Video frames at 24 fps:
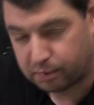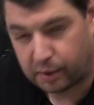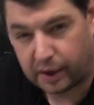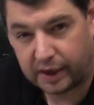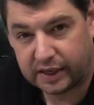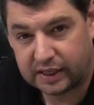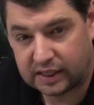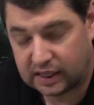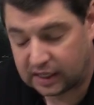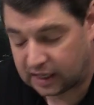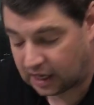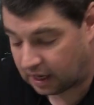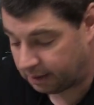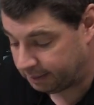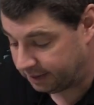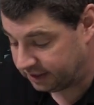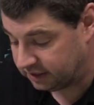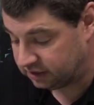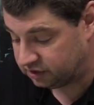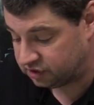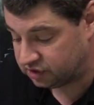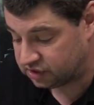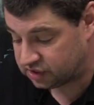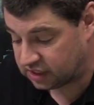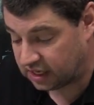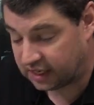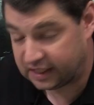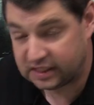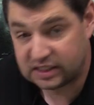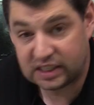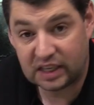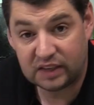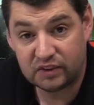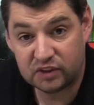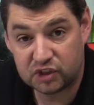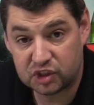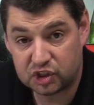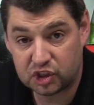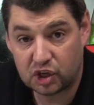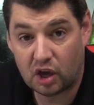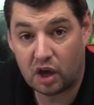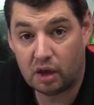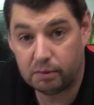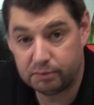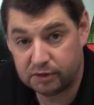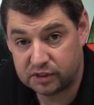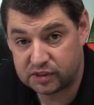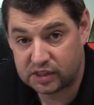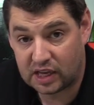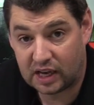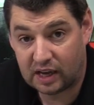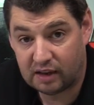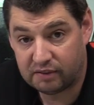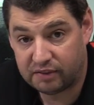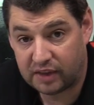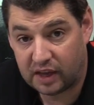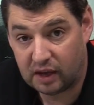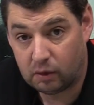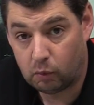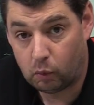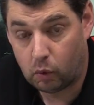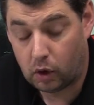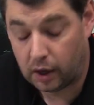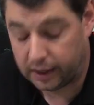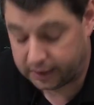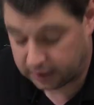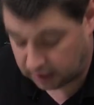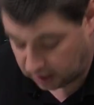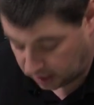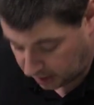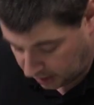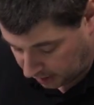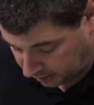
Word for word: break it up and as you say take the sharpness out of that white